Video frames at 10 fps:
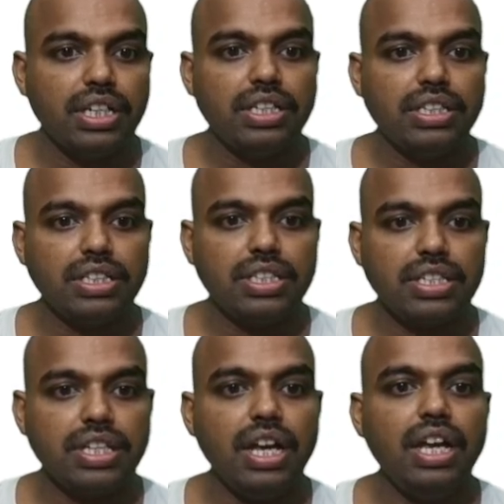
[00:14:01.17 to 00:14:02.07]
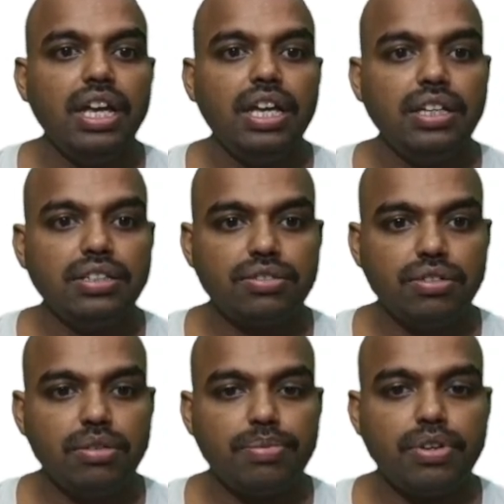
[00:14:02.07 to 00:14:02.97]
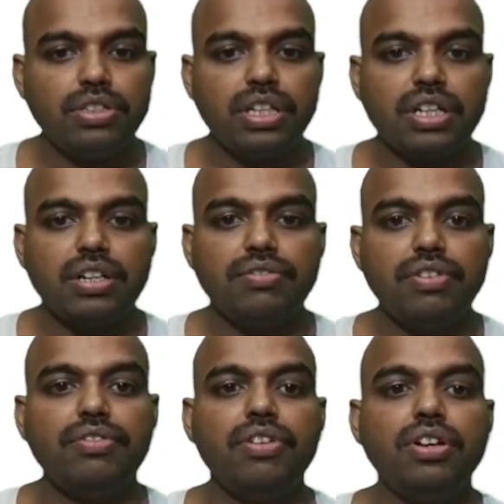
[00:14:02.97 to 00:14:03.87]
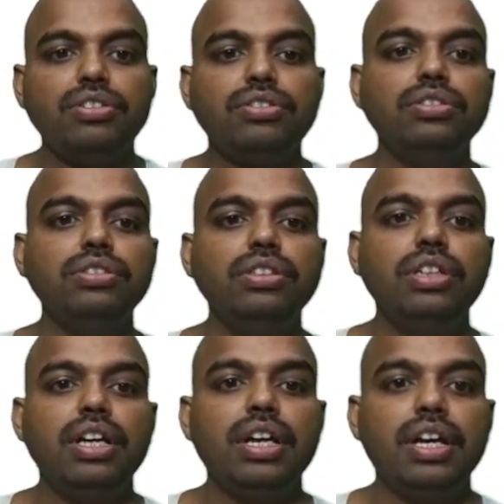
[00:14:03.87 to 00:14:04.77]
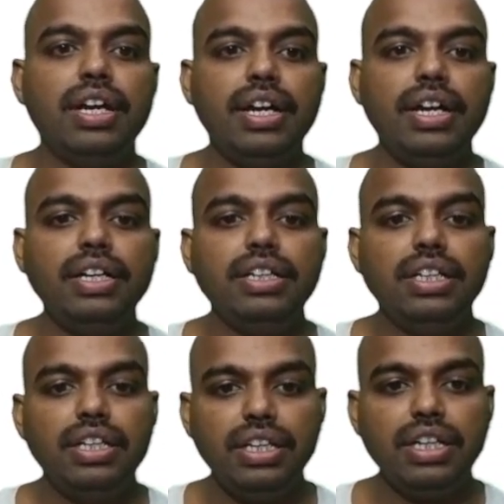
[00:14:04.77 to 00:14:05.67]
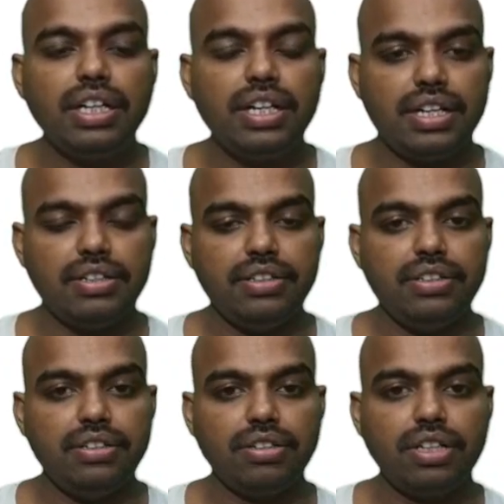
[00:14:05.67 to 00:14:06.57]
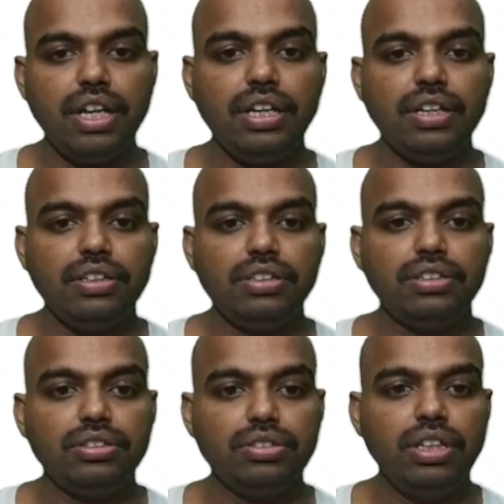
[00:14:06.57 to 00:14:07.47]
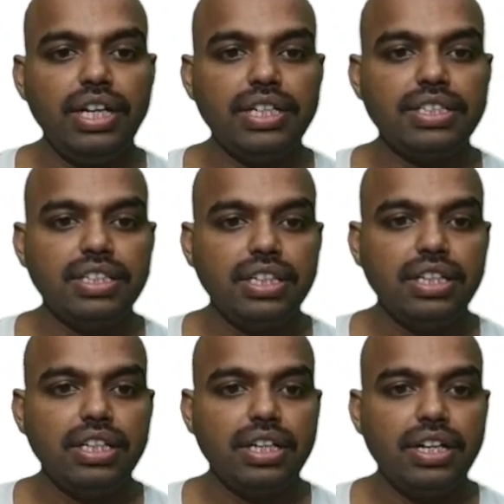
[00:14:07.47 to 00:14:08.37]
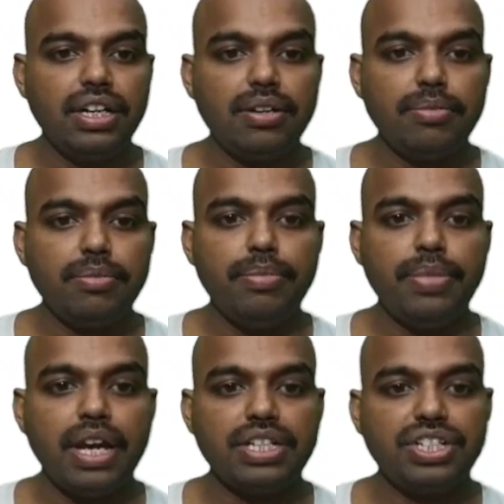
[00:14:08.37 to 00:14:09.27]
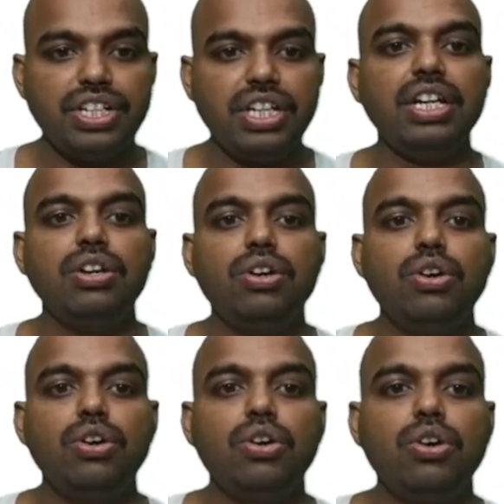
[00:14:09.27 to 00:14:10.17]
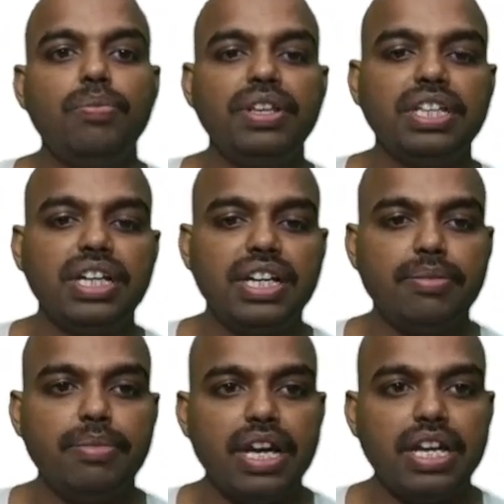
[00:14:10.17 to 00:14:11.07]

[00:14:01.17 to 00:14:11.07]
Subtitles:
This is the school project. We want to add here git. Okay, so let's git bash here. Open the git bash